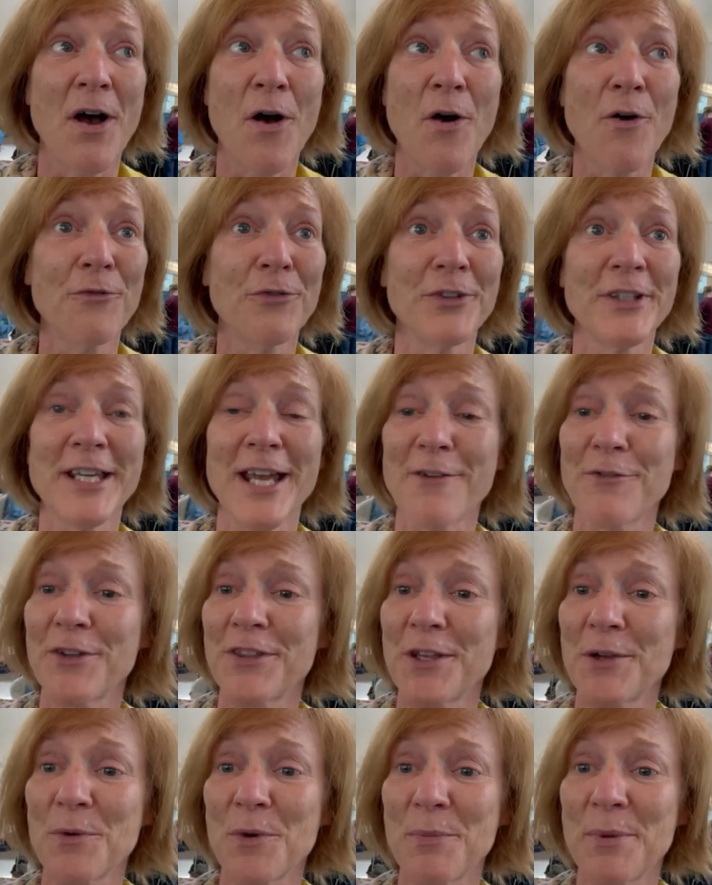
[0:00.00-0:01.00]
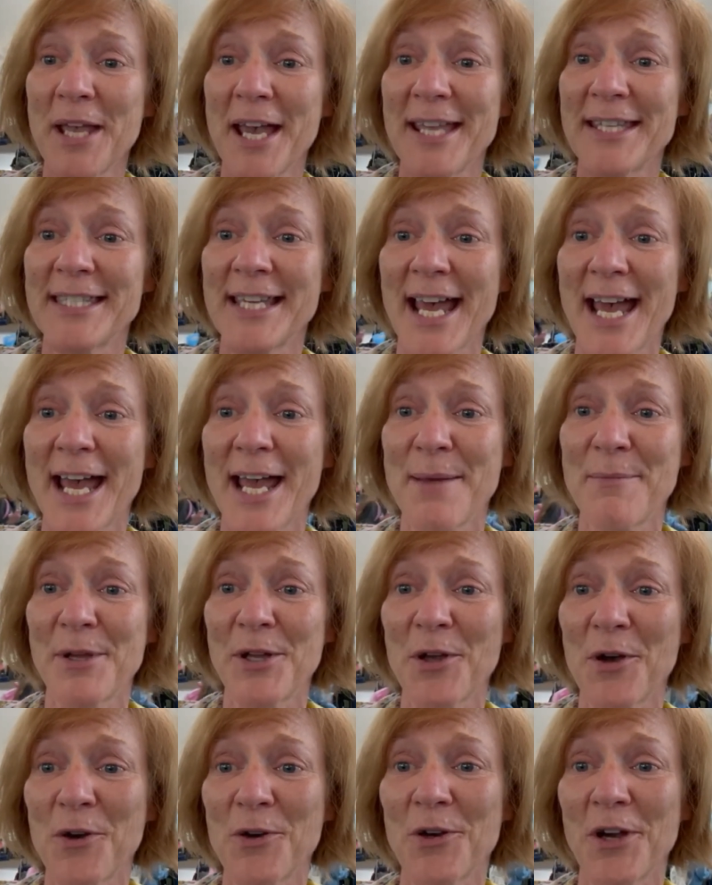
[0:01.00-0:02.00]
hopefully everything will be on time
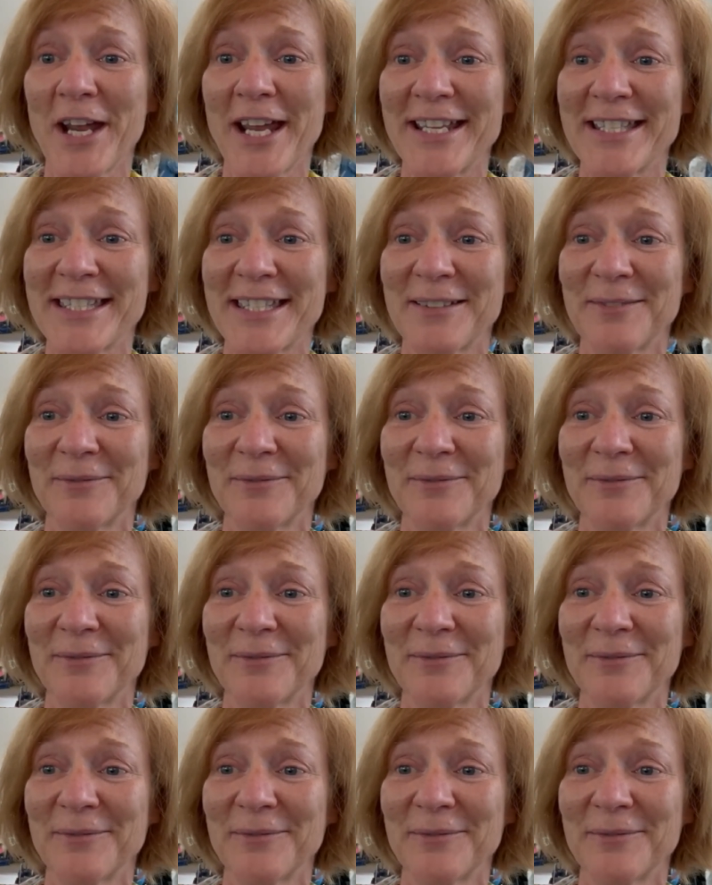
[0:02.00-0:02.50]
and go great.